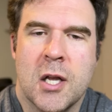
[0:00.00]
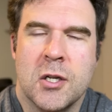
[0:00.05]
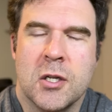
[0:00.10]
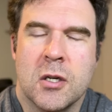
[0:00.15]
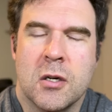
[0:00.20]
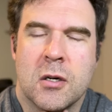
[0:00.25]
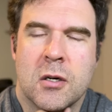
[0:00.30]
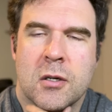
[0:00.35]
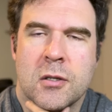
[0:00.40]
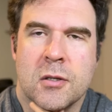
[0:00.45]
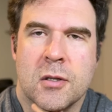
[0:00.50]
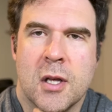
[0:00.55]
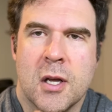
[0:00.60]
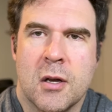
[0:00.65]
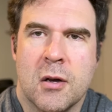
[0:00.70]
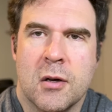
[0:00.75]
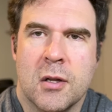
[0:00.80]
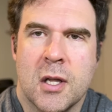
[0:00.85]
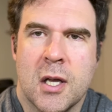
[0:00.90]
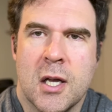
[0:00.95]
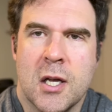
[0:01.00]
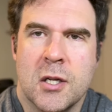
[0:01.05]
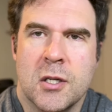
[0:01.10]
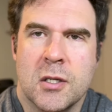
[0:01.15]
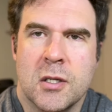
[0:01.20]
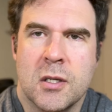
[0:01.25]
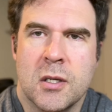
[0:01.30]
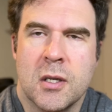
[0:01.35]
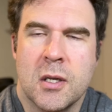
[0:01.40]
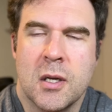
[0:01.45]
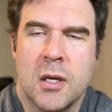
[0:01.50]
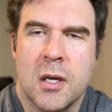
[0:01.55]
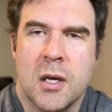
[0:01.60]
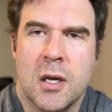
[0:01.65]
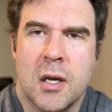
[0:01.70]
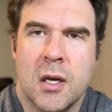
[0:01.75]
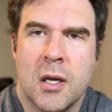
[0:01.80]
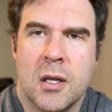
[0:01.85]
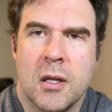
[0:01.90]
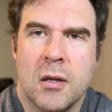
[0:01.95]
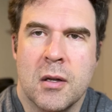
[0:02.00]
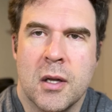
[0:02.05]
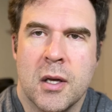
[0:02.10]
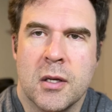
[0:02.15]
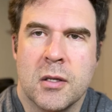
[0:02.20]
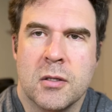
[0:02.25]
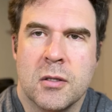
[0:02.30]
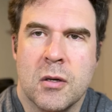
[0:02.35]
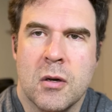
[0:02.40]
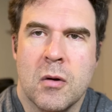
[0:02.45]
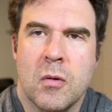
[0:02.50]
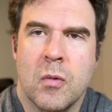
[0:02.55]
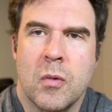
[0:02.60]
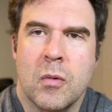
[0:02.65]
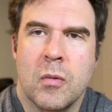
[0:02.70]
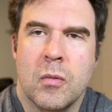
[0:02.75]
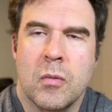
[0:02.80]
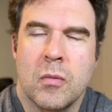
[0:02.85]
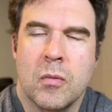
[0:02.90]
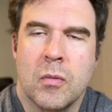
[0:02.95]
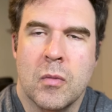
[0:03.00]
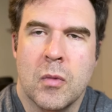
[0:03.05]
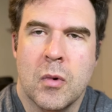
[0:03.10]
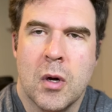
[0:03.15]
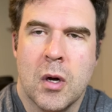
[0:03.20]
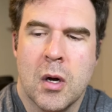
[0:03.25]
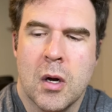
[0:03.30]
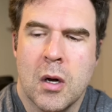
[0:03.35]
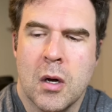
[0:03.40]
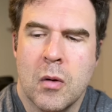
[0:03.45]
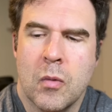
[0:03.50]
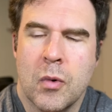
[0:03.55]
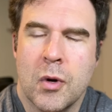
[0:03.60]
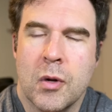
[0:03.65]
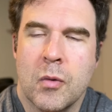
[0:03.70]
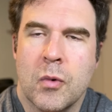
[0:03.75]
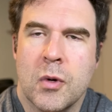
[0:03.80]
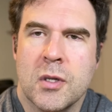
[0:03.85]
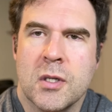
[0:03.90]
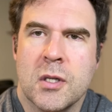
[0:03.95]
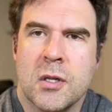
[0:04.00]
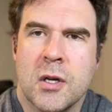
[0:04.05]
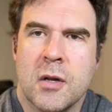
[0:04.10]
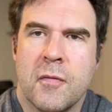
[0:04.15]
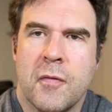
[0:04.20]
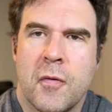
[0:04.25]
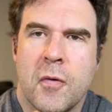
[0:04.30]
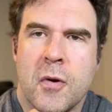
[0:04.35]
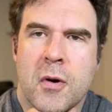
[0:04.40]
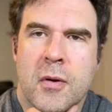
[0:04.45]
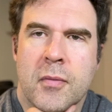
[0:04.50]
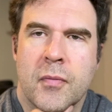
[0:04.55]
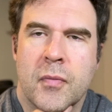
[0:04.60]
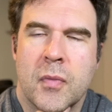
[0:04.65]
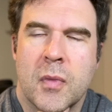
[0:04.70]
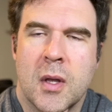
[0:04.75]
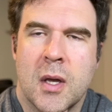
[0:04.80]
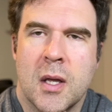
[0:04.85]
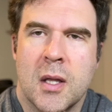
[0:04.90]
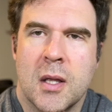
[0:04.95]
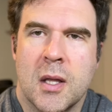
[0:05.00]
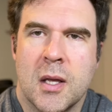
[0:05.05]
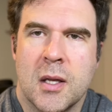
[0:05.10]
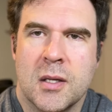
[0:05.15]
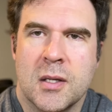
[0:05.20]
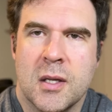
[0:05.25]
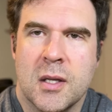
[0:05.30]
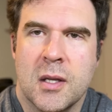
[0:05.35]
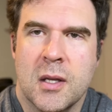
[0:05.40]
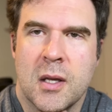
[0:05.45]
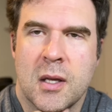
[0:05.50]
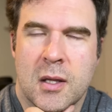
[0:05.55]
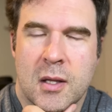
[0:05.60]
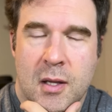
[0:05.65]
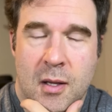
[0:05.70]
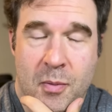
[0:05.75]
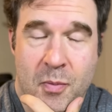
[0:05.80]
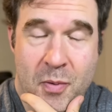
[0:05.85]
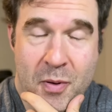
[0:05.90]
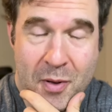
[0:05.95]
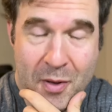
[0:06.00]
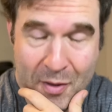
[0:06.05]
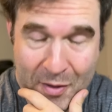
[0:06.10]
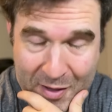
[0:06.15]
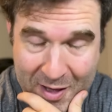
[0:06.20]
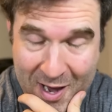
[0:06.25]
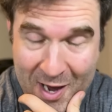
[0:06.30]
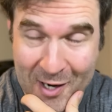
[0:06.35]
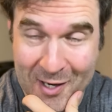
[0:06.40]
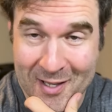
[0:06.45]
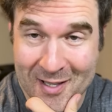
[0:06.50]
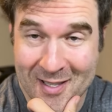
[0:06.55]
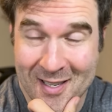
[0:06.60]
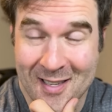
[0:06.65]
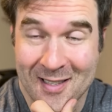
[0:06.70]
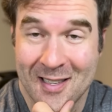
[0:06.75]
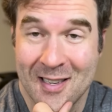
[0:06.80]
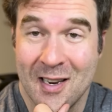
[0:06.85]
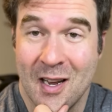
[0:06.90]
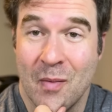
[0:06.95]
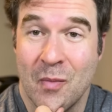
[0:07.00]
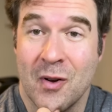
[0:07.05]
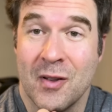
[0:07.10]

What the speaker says: call the agent and they're like, so what is he looking for? And they said, the agent says the number